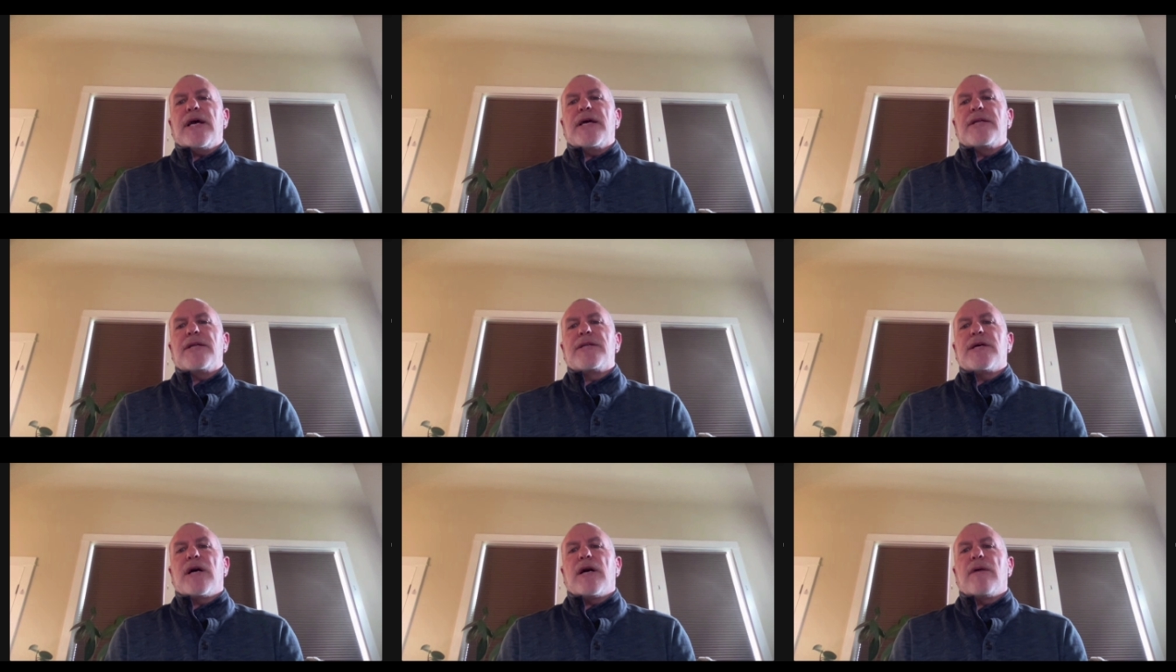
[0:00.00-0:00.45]

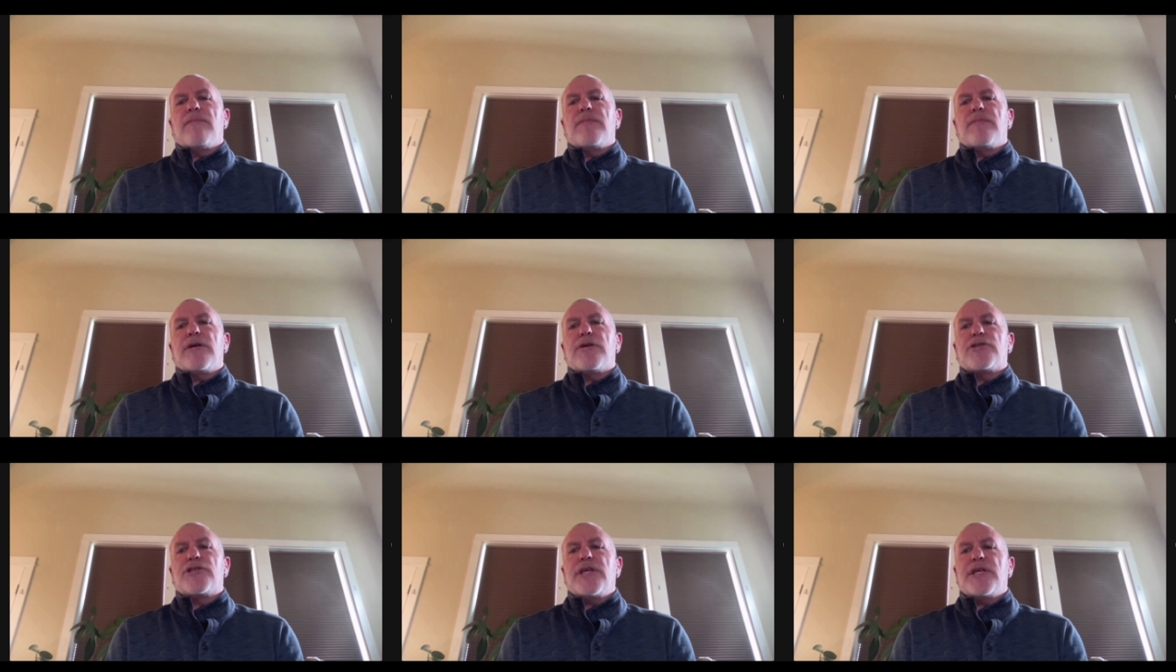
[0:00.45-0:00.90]
And
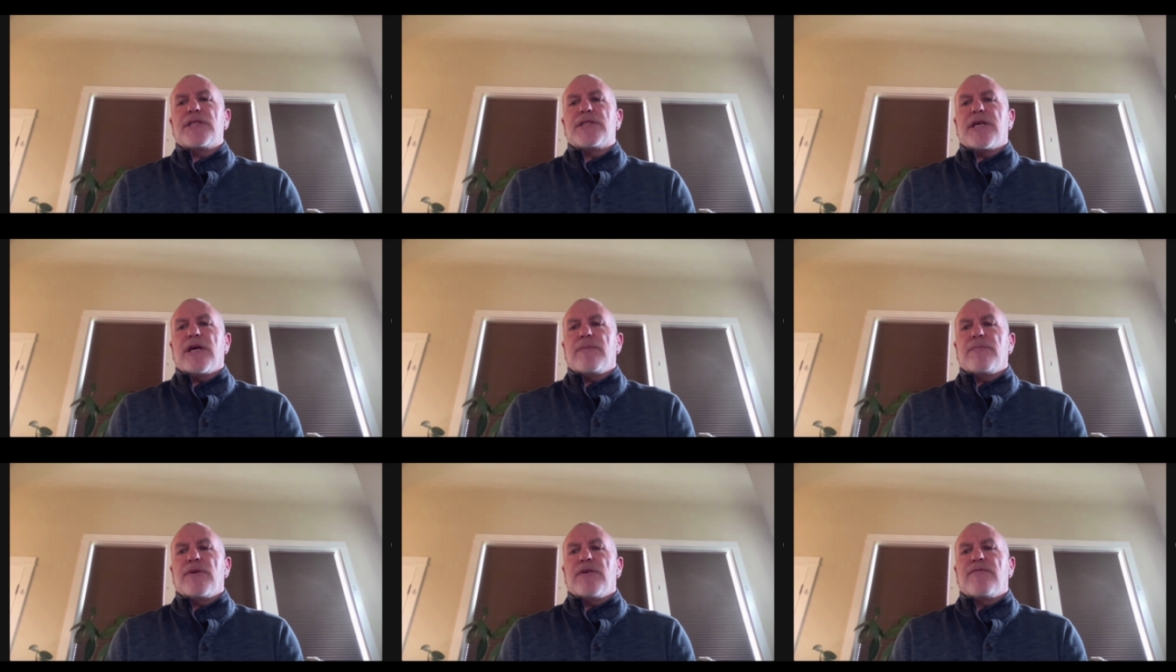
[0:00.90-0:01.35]
here,
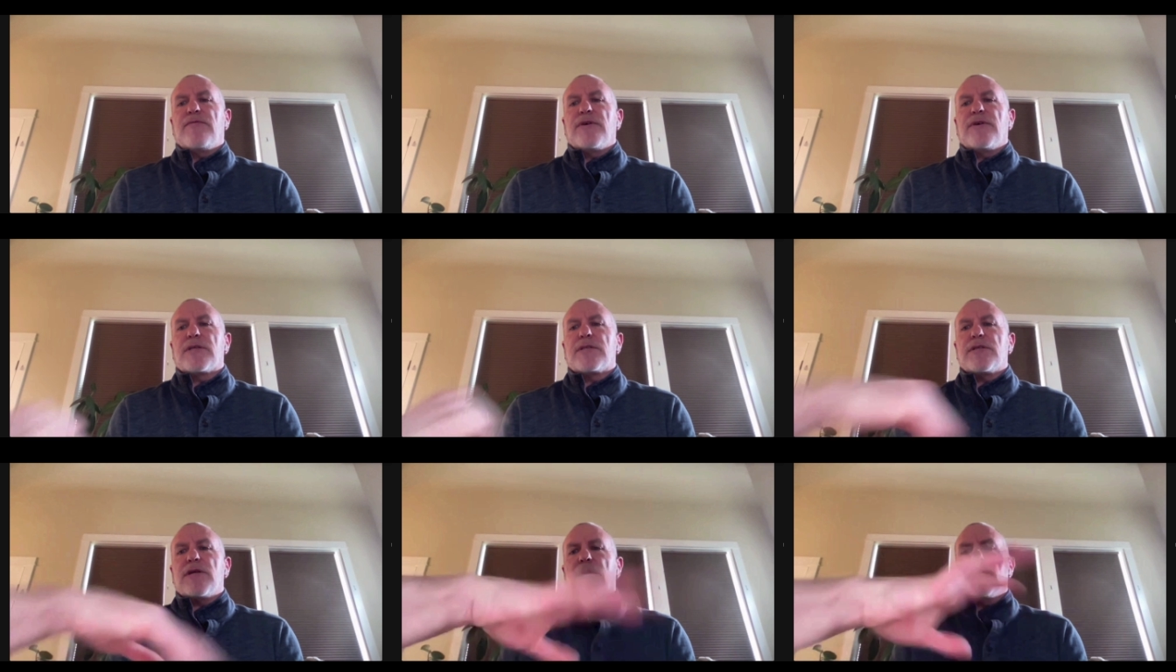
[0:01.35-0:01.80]
Shane's getting me
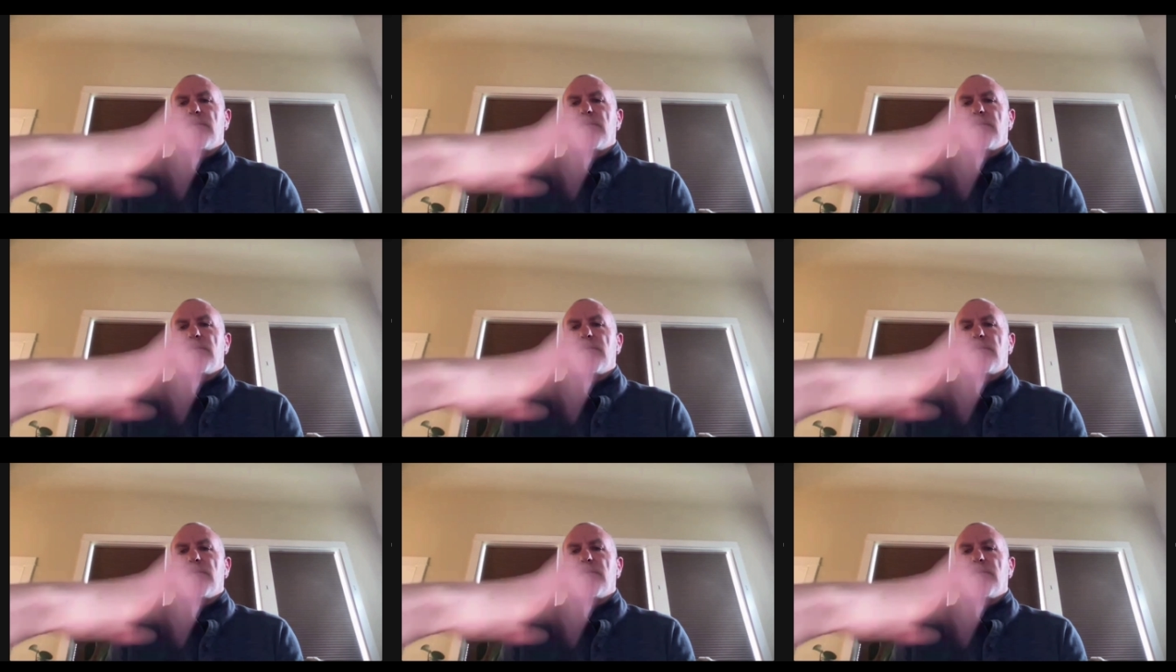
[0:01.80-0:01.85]
fixed